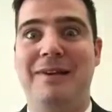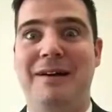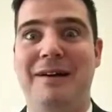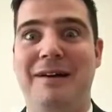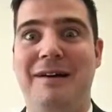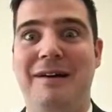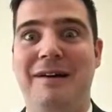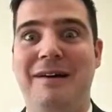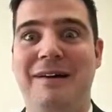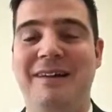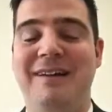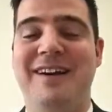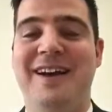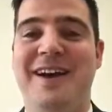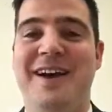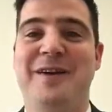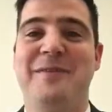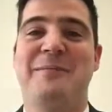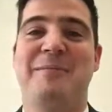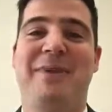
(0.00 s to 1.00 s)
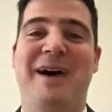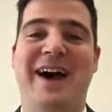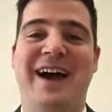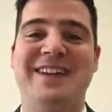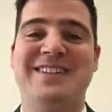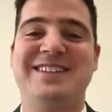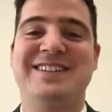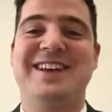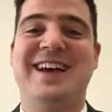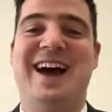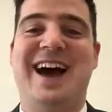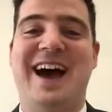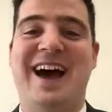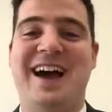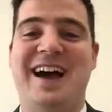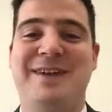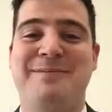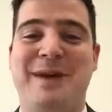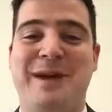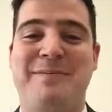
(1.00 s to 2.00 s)
Look. But
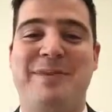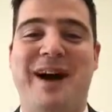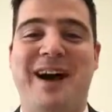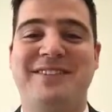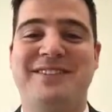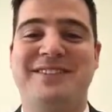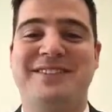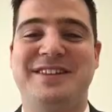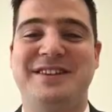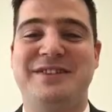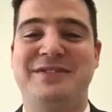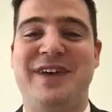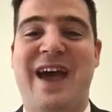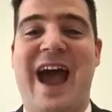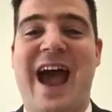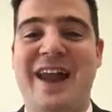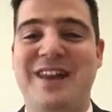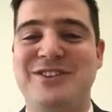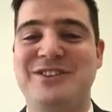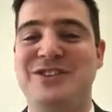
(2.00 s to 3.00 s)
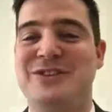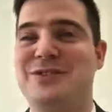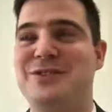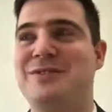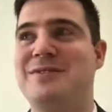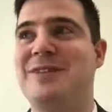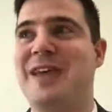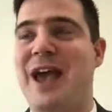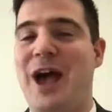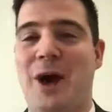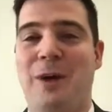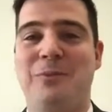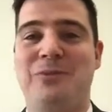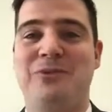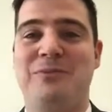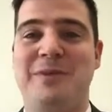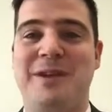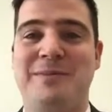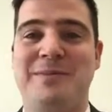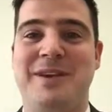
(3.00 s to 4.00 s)
I, my positive attitude
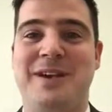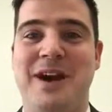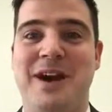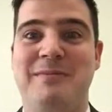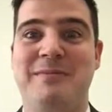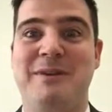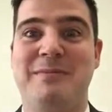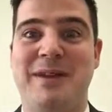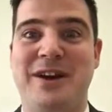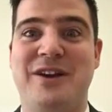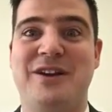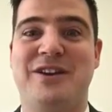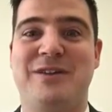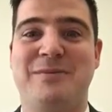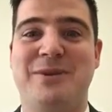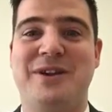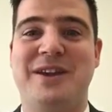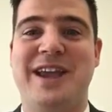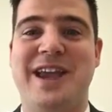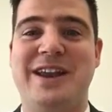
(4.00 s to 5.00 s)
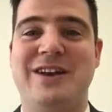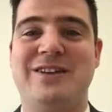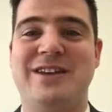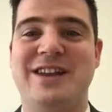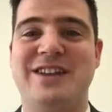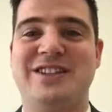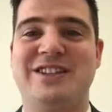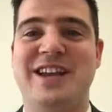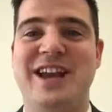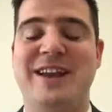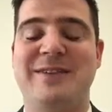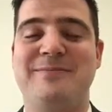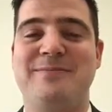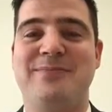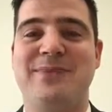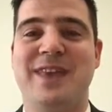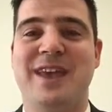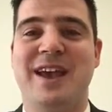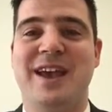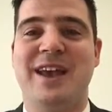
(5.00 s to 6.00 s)
helps me become a better communicator each day.
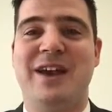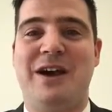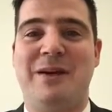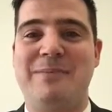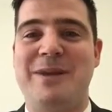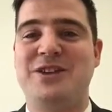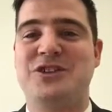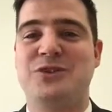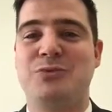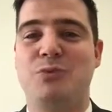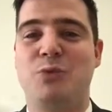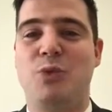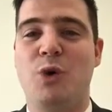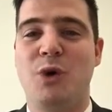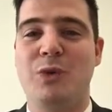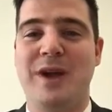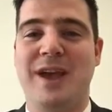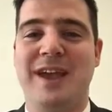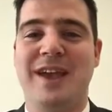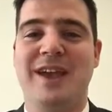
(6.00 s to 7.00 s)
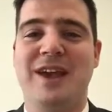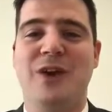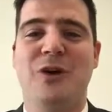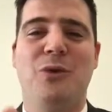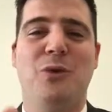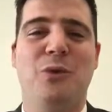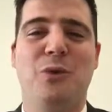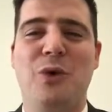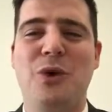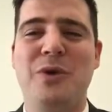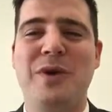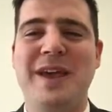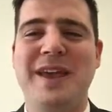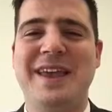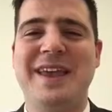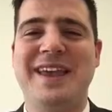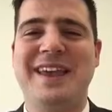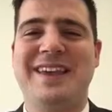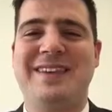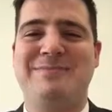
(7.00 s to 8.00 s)
Now I mentioned wooing.
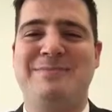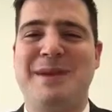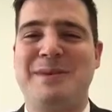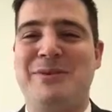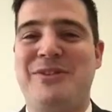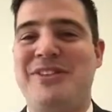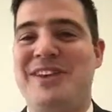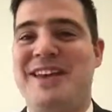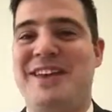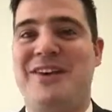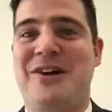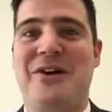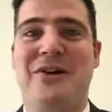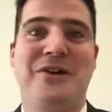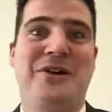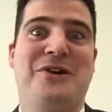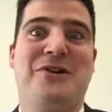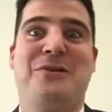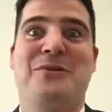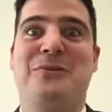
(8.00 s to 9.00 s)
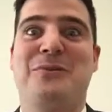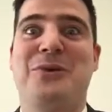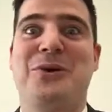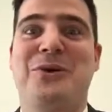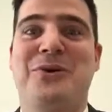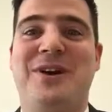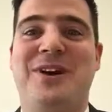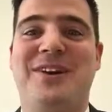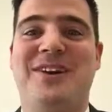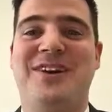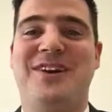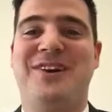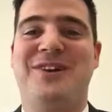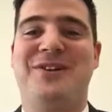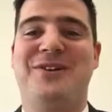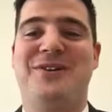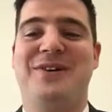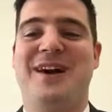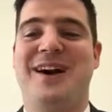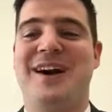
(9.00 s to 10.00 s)
Wooing, people think, oh, you're a wooer.
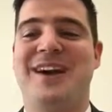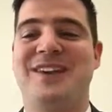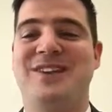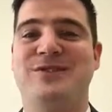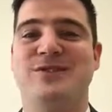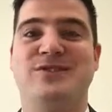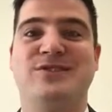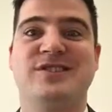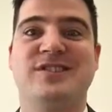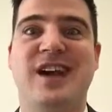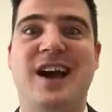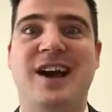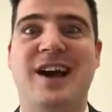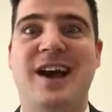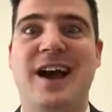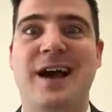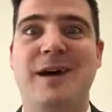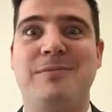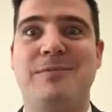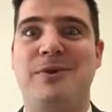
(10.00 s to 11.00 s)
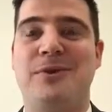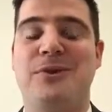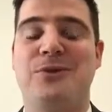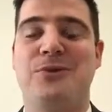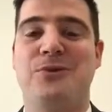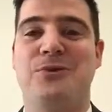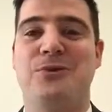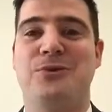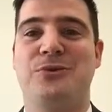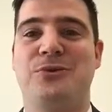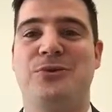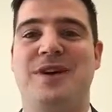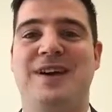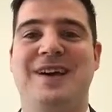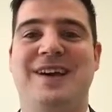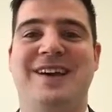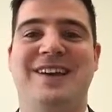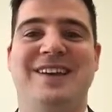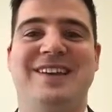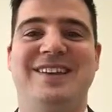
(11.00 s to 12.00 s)
You uh, you suck up. You
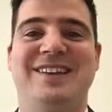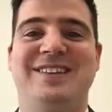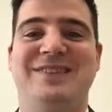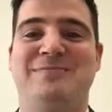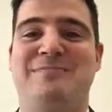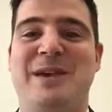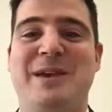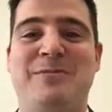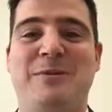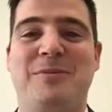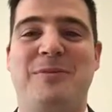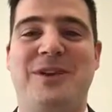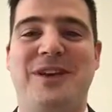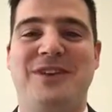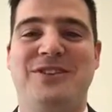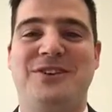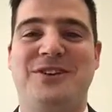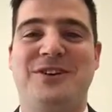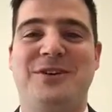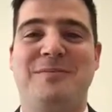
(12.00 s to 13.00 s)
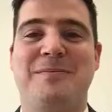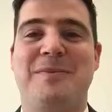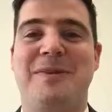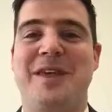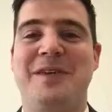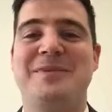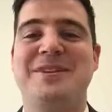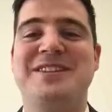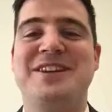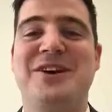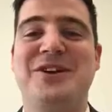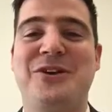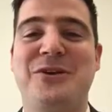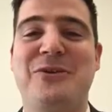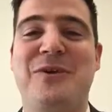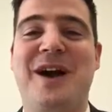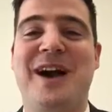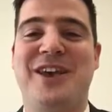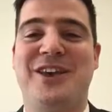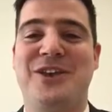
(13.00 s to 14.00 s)
you people pleaser. But let me tell you
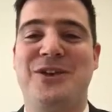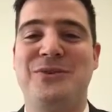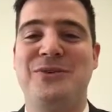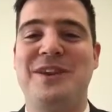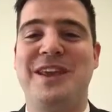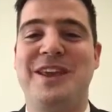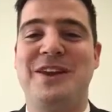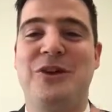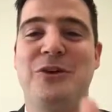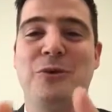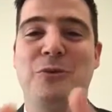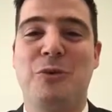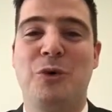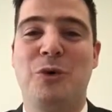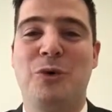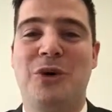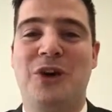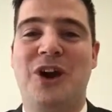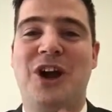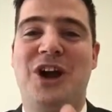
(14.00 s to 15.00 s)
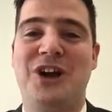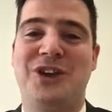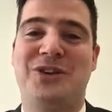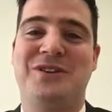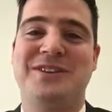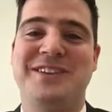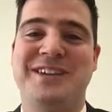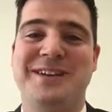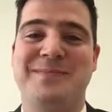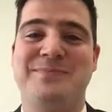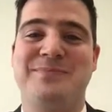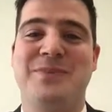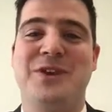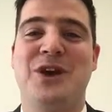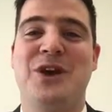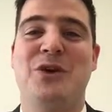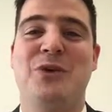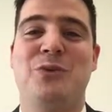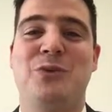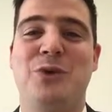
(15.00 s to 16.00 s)
why you need a wooer on your team.
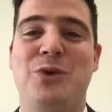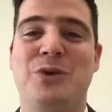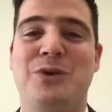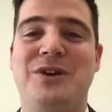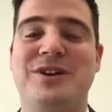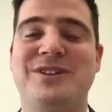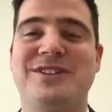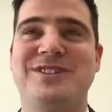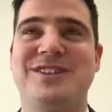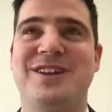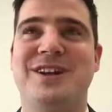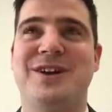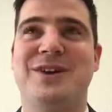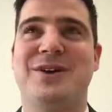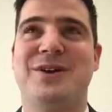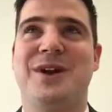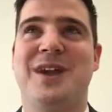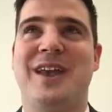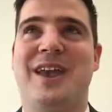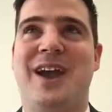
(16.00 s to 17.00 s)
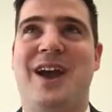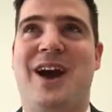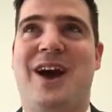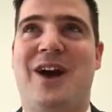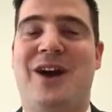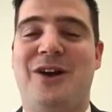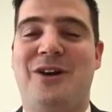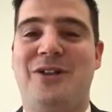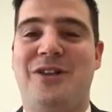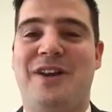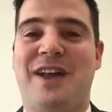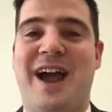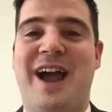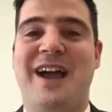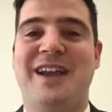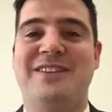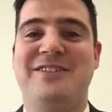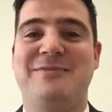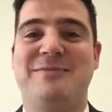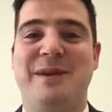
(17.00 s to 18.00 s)
Wooers are the
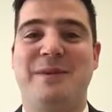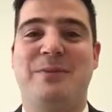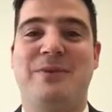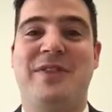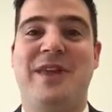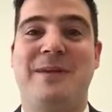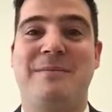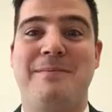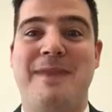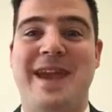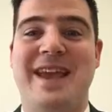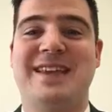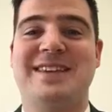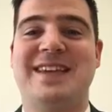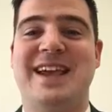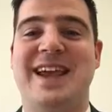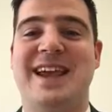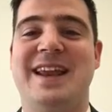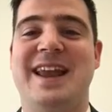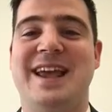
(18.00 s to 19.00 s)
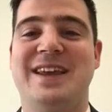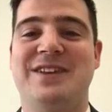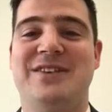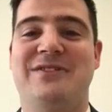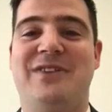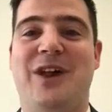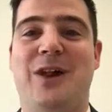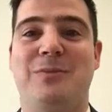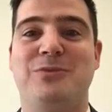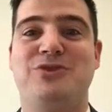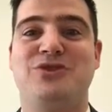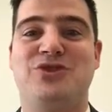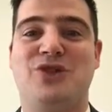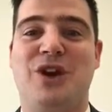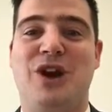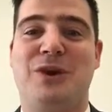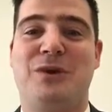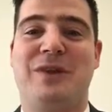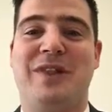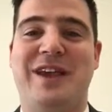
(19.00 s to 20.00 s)
kind of people that maintain and develop
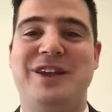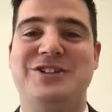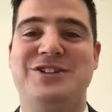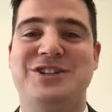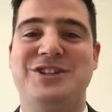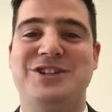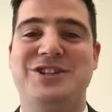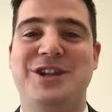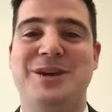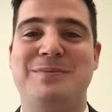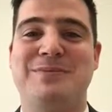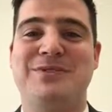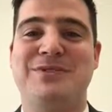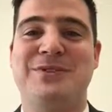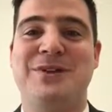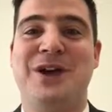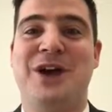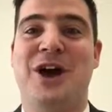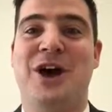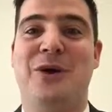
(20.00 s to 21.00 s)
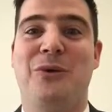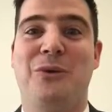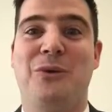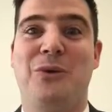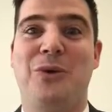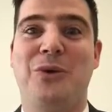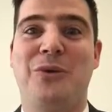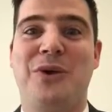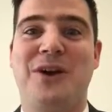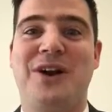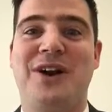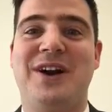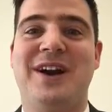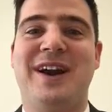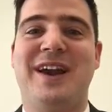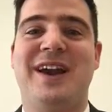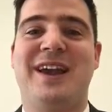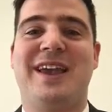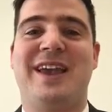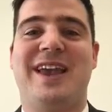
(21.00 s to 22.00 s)
strong relationships. A wooer
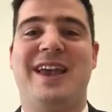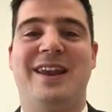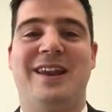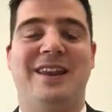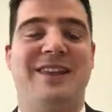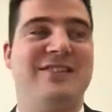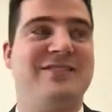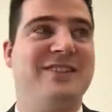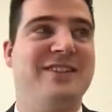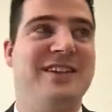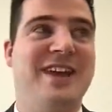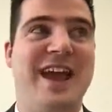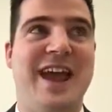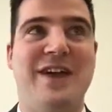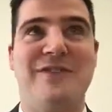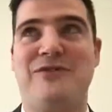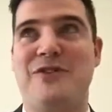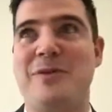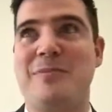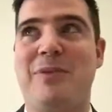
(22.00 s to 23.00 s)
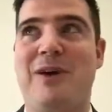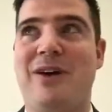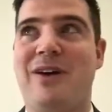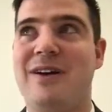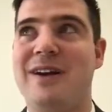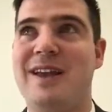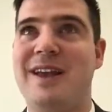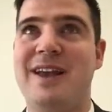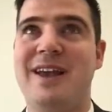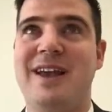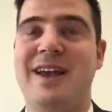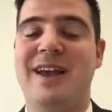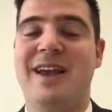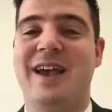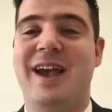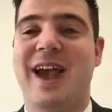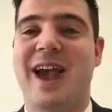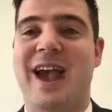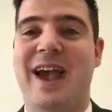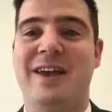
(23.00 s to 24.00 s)
can listen to every party
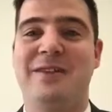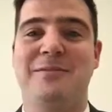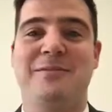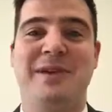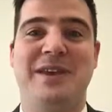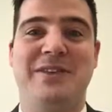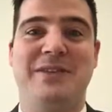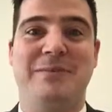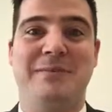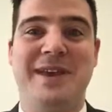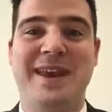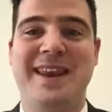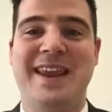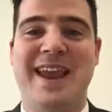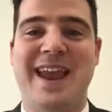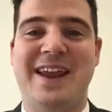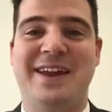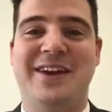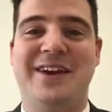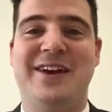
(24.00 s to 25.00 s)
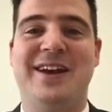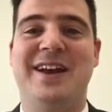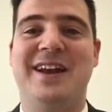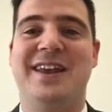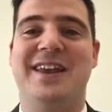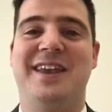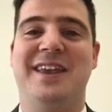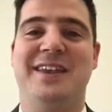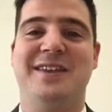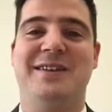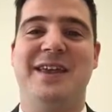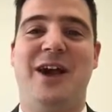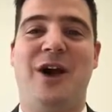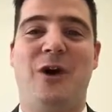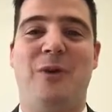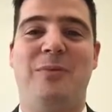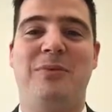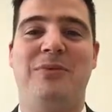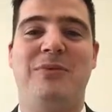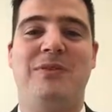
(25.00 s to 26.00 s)
and be the mediator, can
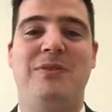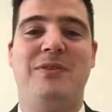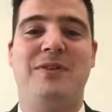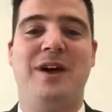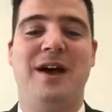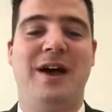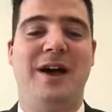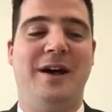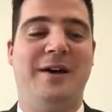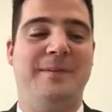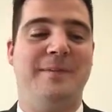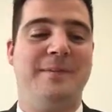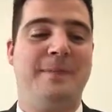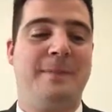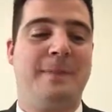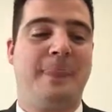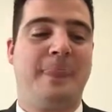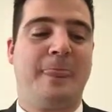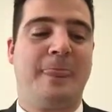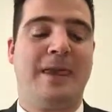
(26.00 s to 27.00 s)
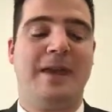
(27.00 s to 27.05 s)
help um,